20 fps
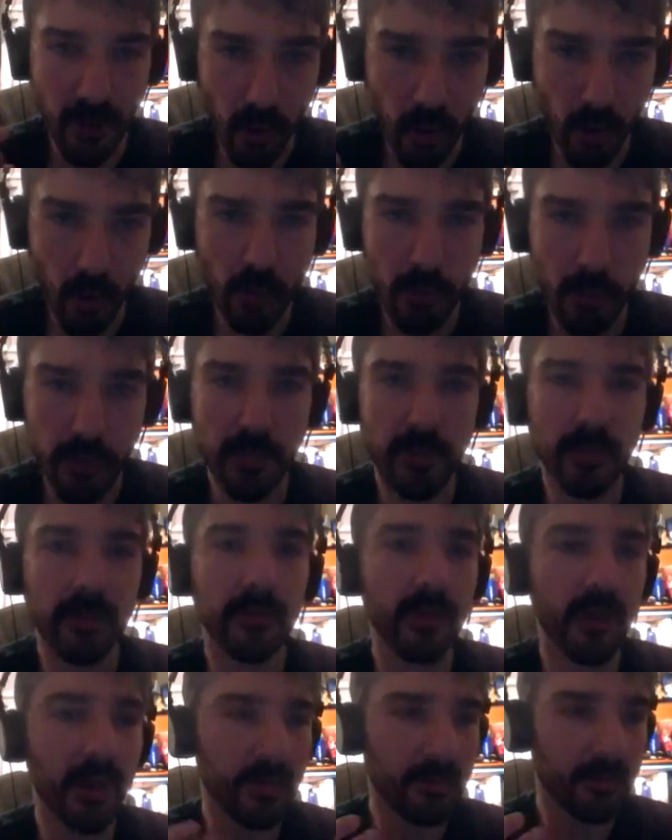hope
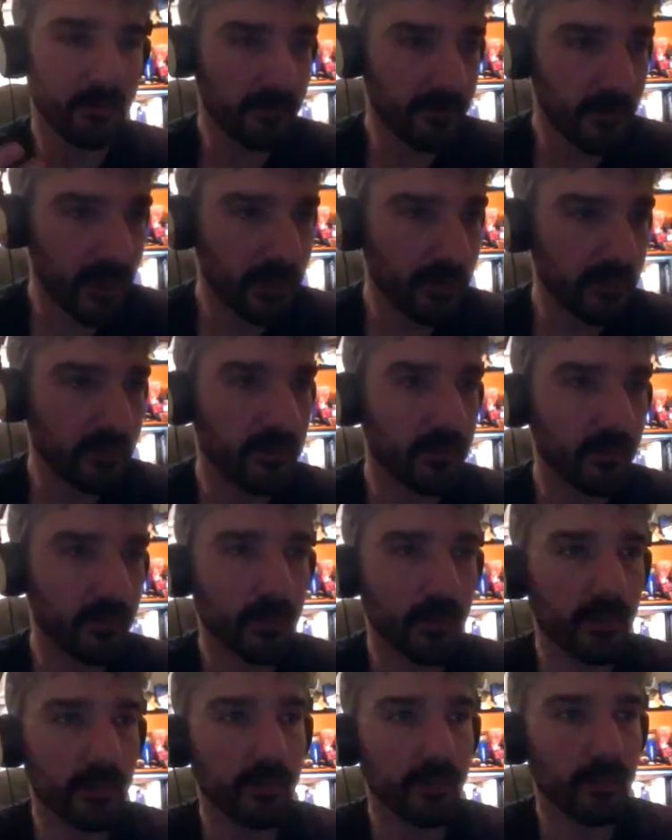and faith in the
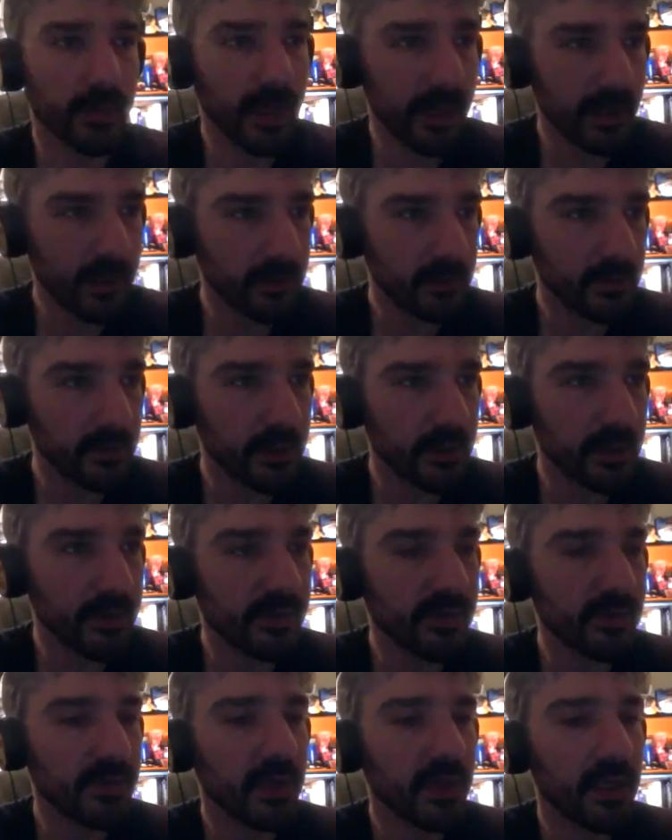world around
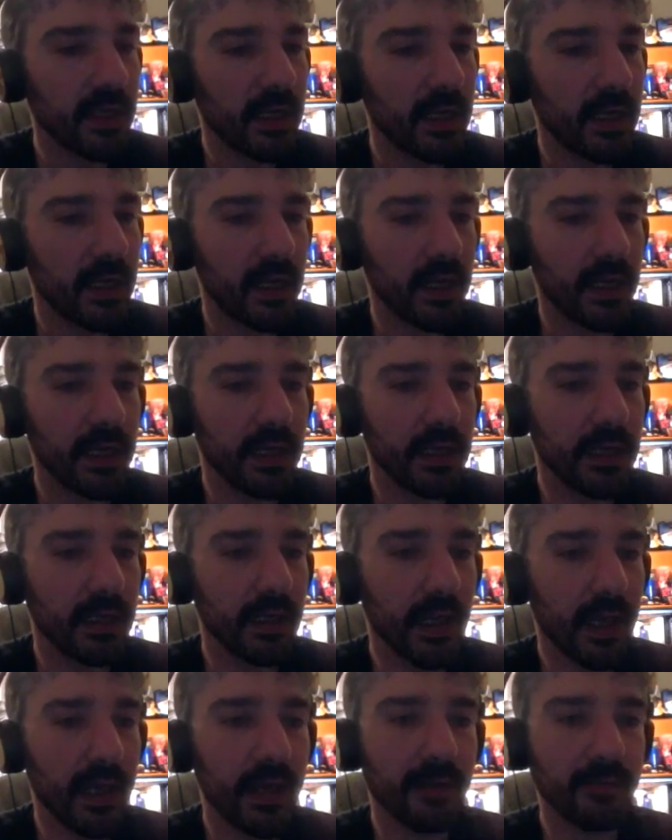us,
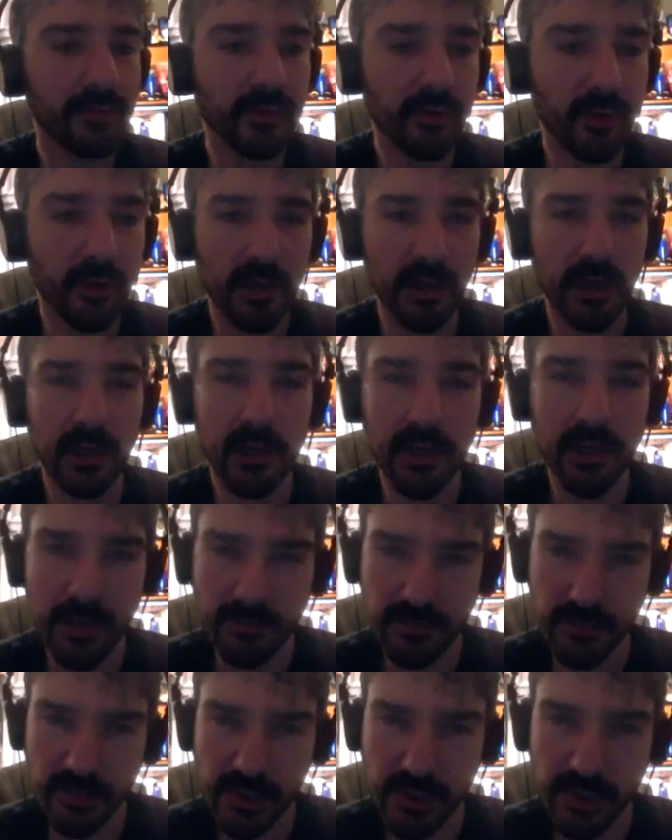and have a
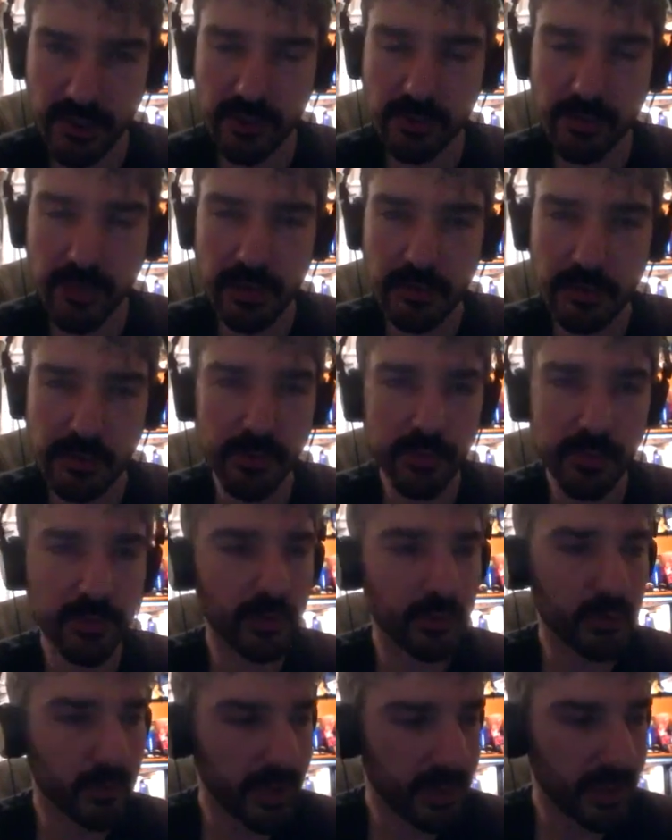conversation about
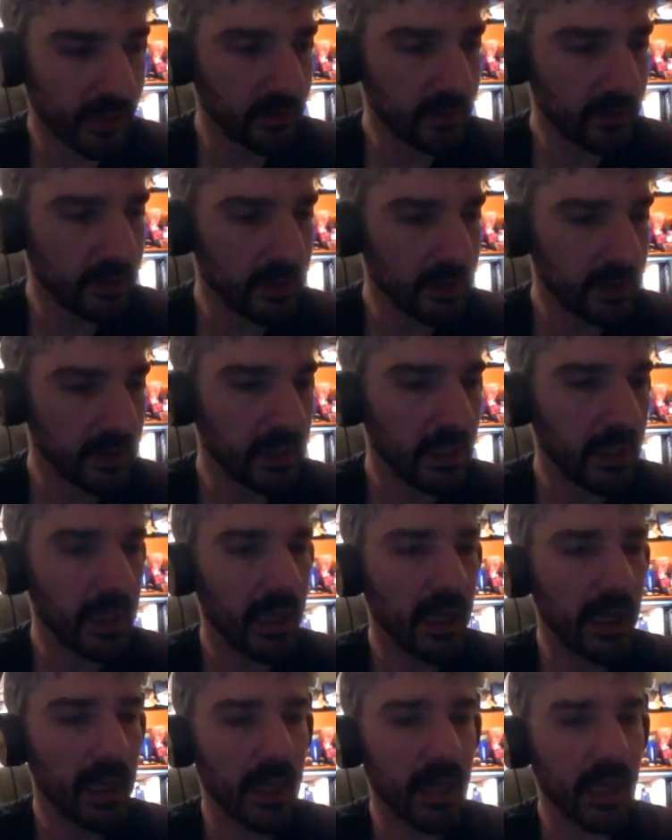spirituality
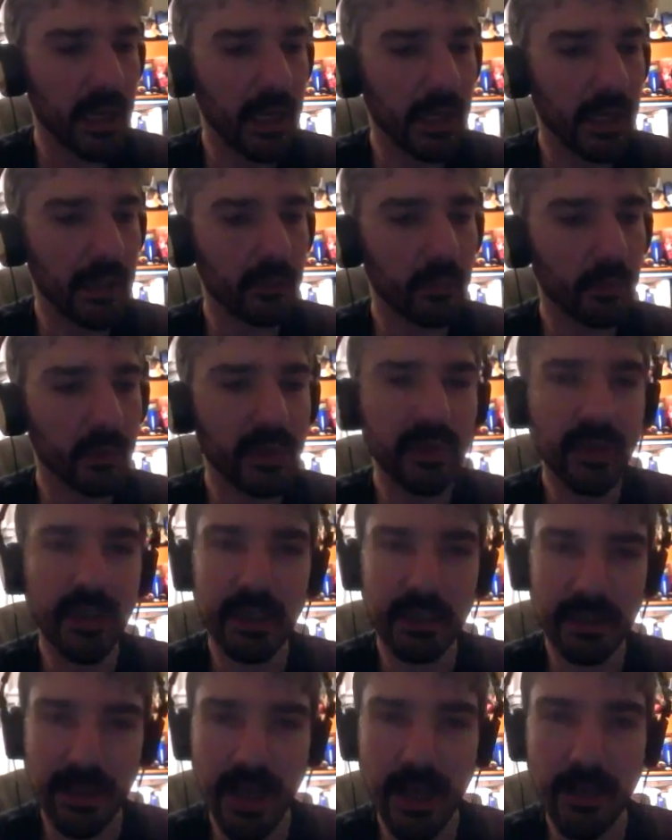and
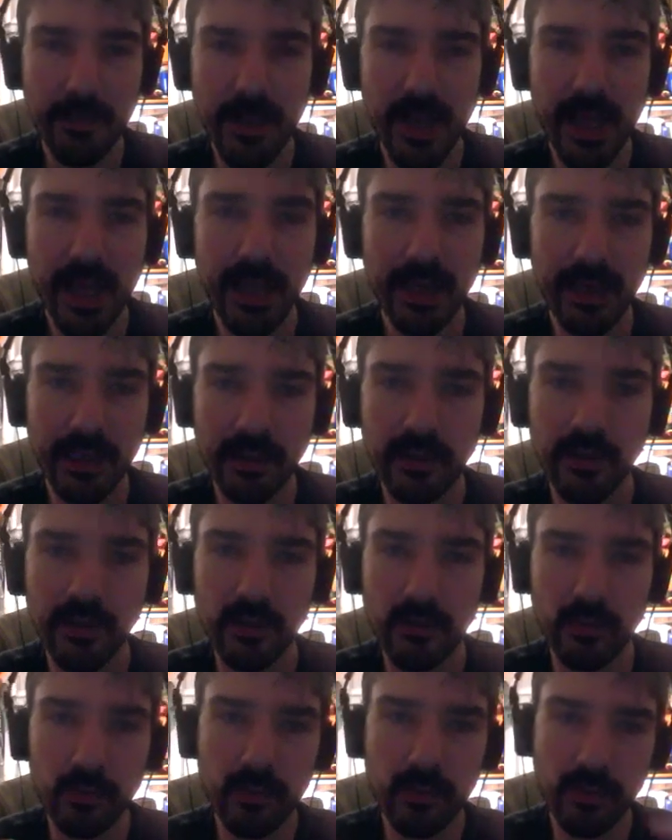relate that back
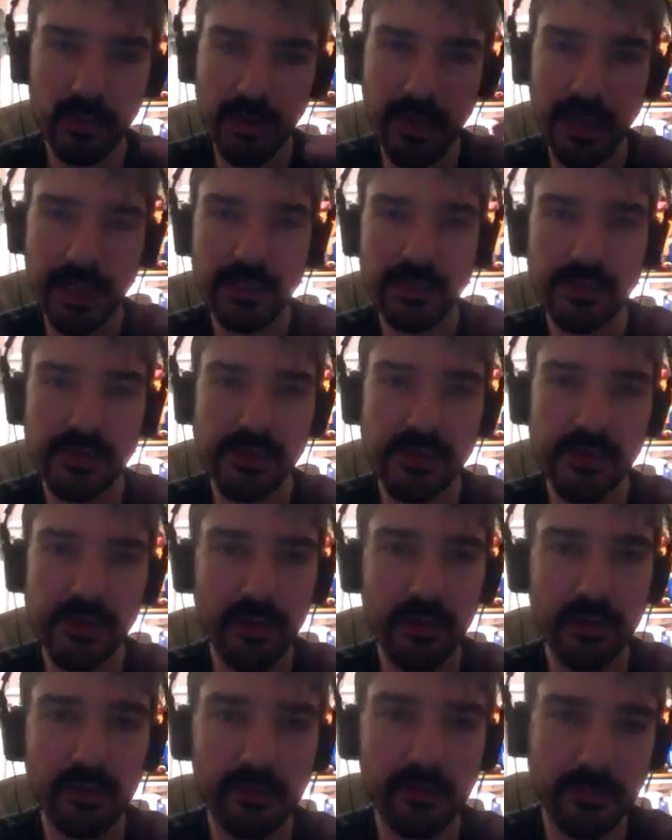through the lens
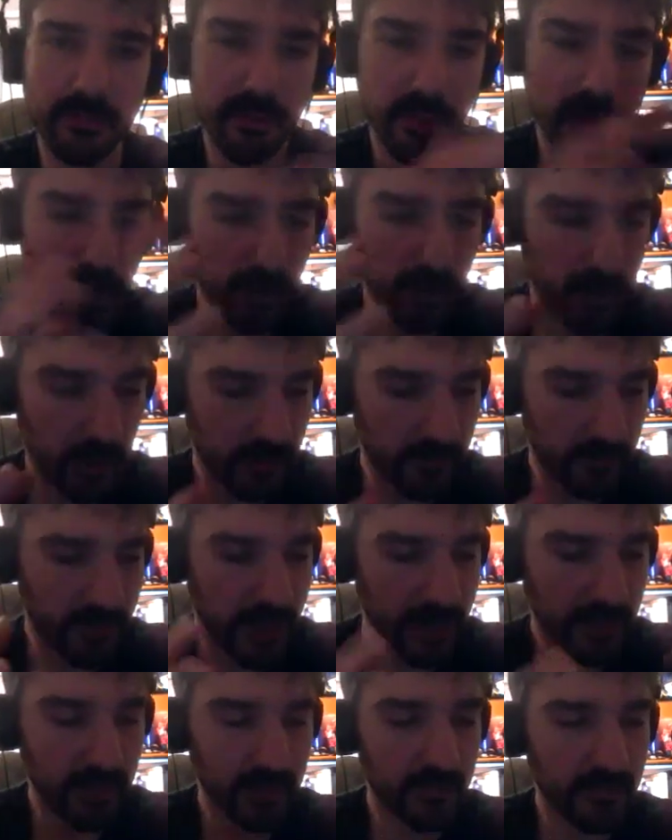of
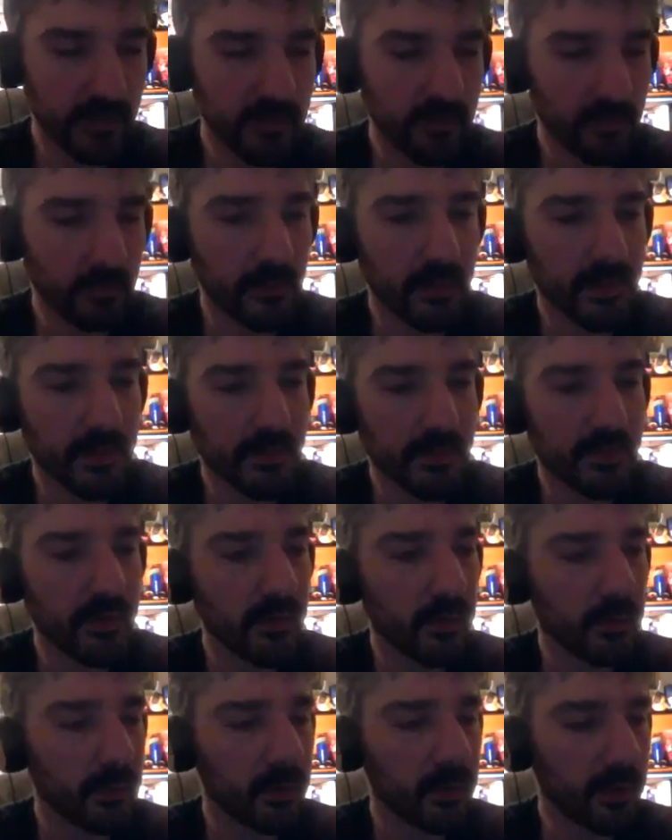active inference,
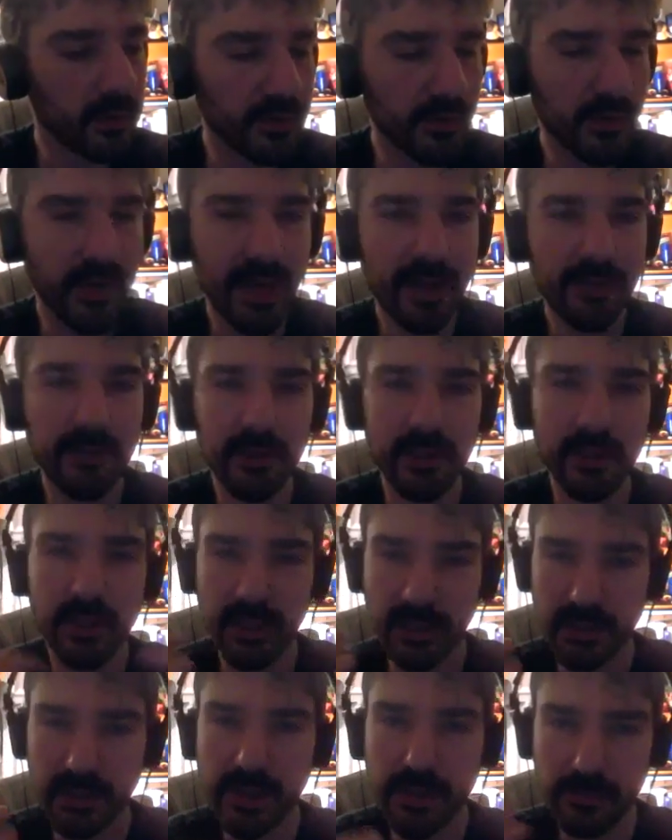but also having a
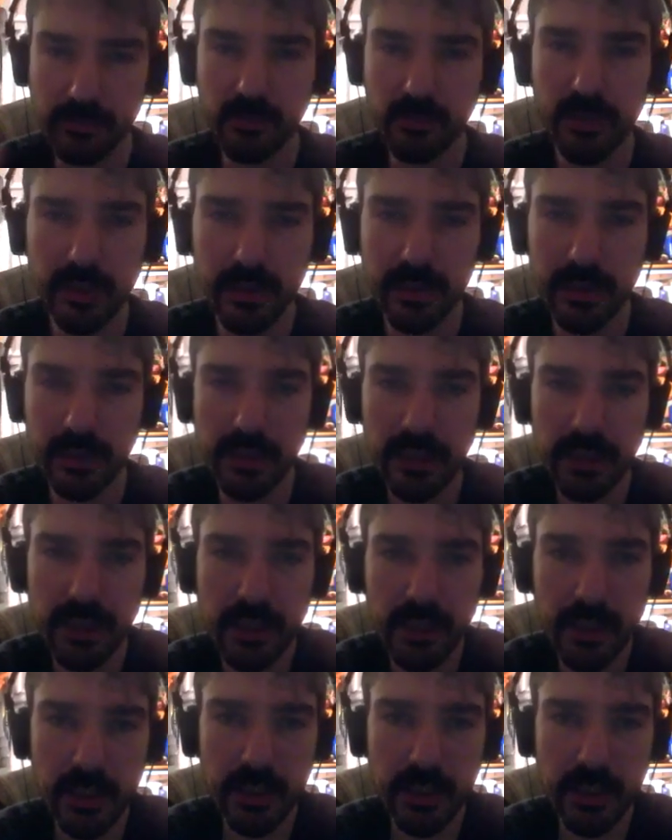contemporary